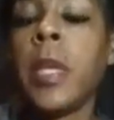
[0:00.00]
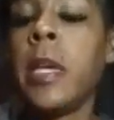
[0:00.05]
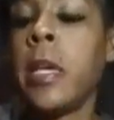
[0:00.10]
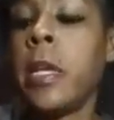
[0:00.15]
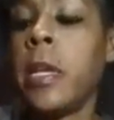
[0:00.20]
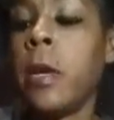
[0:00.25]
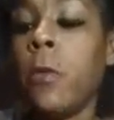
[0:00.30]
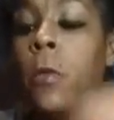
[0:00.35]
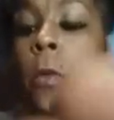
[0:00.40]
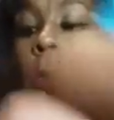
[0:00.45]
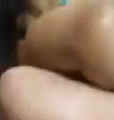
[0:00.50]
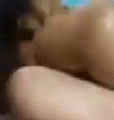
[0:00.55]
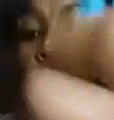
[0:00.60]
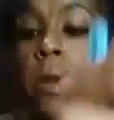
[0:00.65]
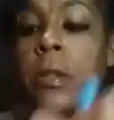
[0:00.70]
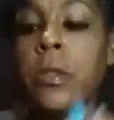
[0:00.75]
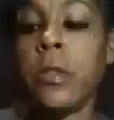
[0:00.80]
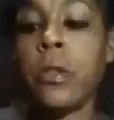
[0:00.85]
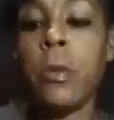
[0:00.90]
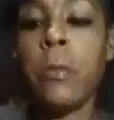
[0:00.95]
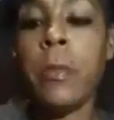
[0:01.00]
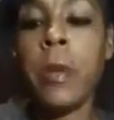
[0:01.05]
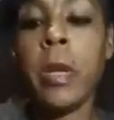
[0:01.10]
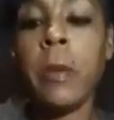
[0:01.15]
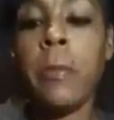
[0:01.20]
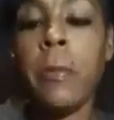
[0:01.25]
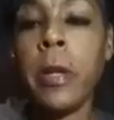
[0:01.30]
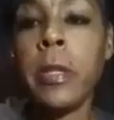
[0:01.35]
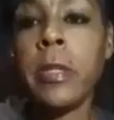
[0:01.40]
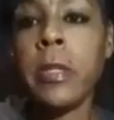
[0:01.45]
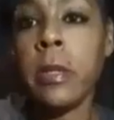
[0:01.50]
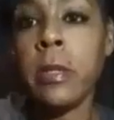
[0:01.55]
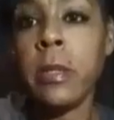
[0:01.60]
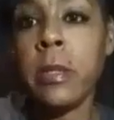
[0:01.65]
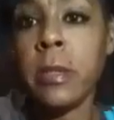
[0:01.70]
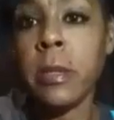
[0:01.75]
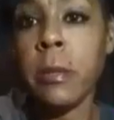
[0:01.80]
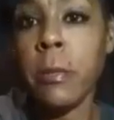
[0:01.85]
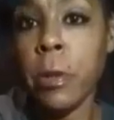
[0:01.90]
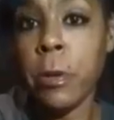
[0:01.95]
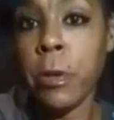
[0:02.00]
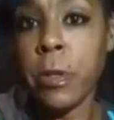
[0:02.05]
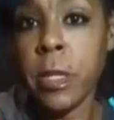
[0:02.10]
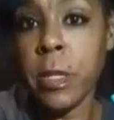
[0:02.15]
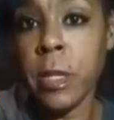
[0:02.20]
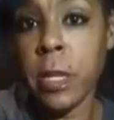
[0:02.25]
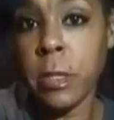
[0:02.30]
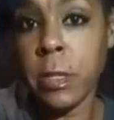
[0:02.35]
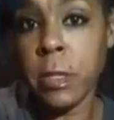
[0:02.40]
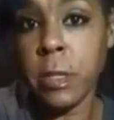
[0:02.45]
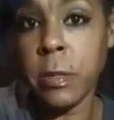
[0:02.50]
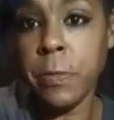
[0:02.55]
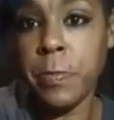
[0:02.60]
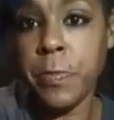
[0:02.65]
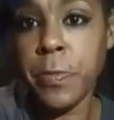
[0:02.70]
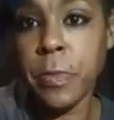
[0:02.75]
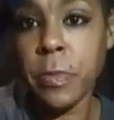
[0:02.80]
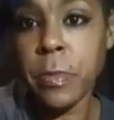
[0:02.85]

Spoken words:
And it will also make bracelets similar to this.